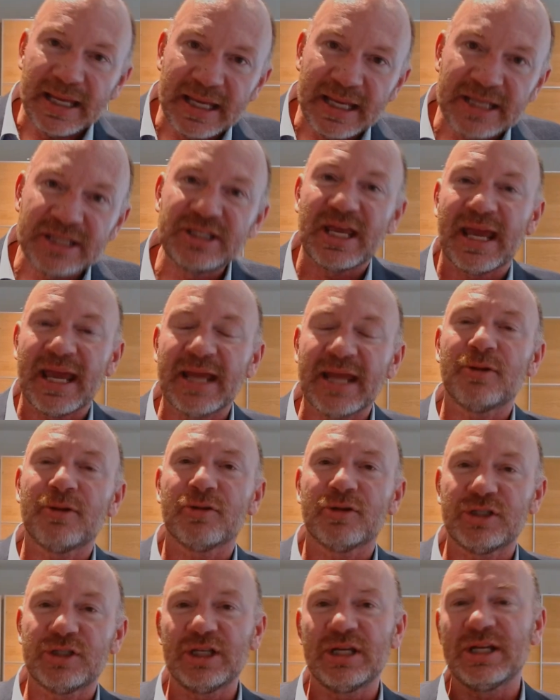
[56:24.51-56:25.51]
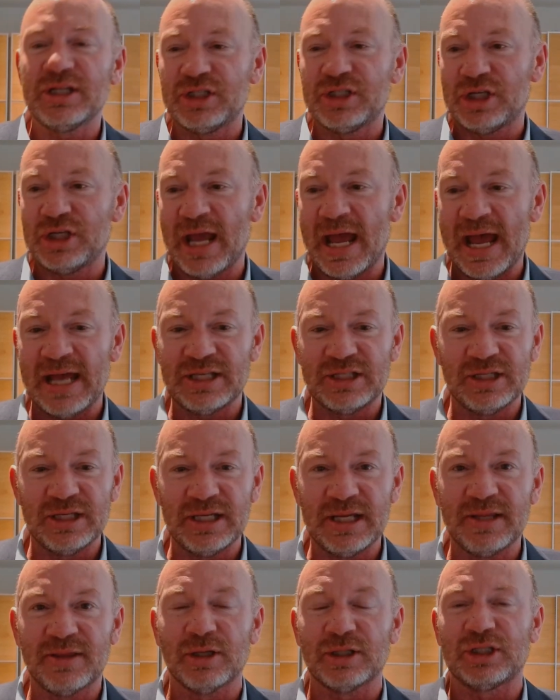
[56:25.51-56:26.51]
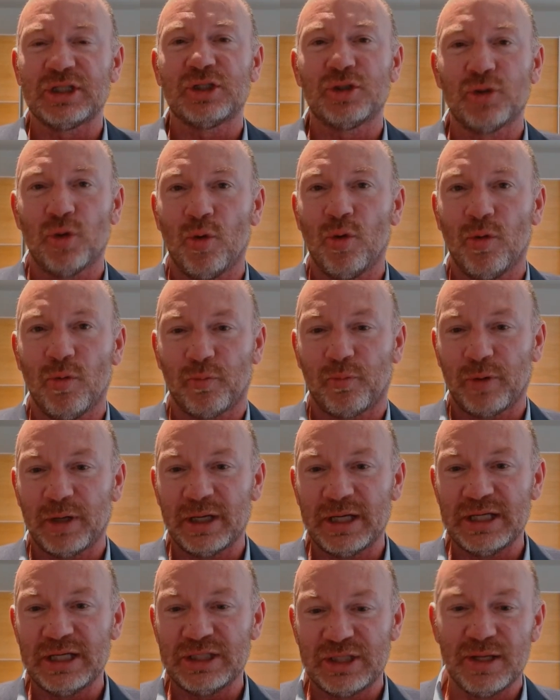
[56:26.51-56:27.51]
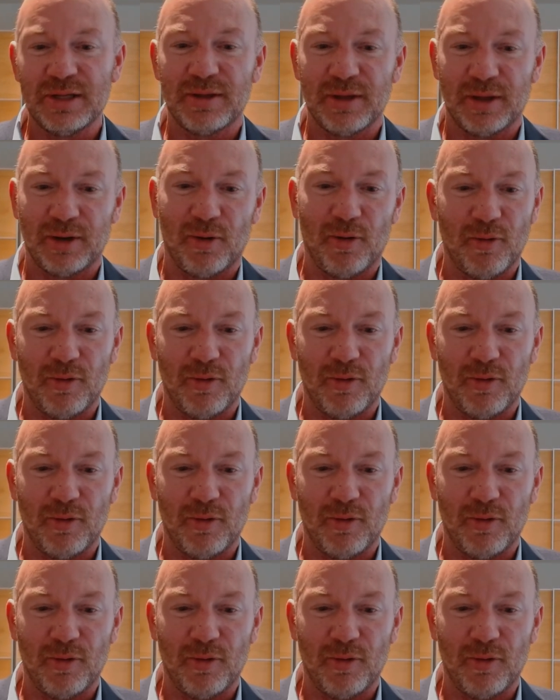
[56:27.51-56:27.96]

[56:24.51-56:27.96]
Is Anderson and Chasney the sole reason that